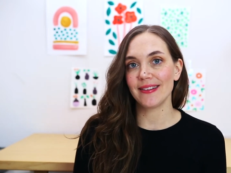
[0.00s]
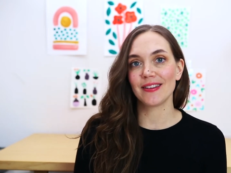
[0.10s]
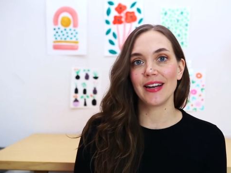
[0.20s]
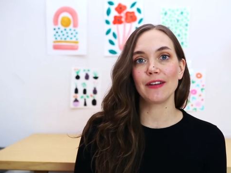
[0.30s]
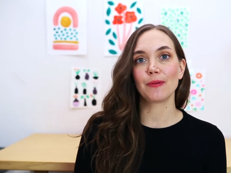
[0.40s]

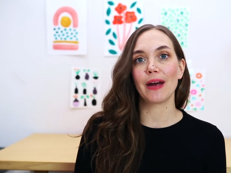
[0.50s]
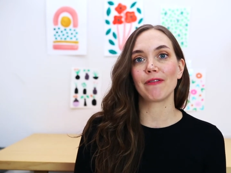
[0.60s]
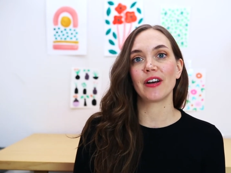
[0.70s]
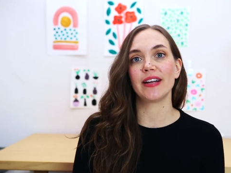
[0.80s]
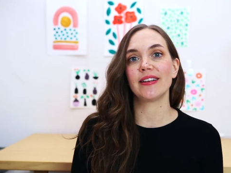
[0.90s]
so that's why
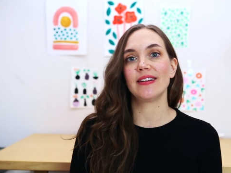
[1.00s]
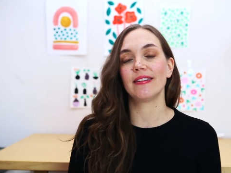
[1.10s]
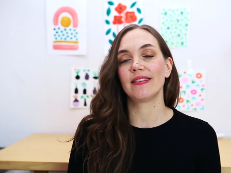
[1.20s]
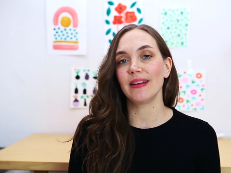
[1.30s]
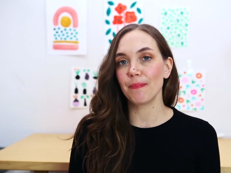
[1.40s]
I've created
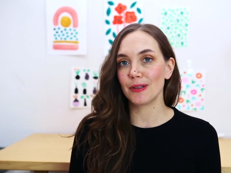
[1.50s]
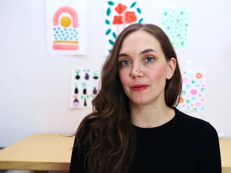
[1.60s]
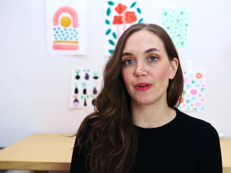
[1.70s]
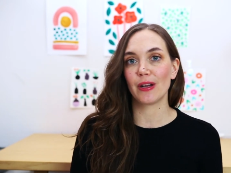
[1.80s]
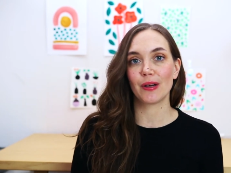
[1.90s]
this simple
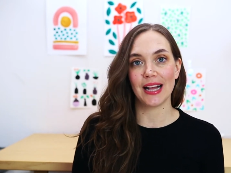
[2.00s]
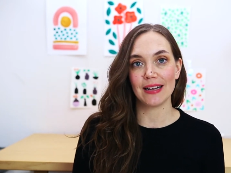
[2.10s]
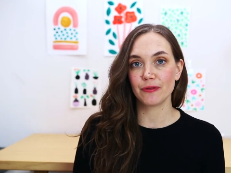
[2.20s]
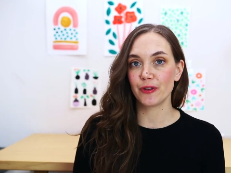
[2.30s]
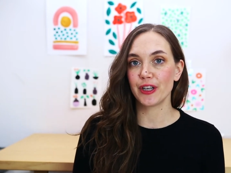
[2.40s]
to follow
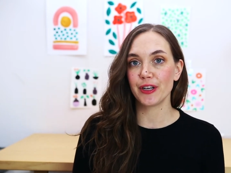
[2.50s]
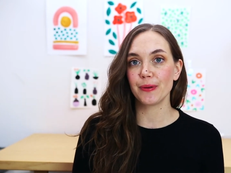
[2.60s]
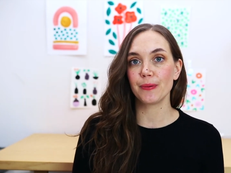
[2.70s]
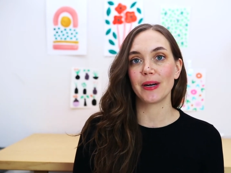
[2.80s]
class for you,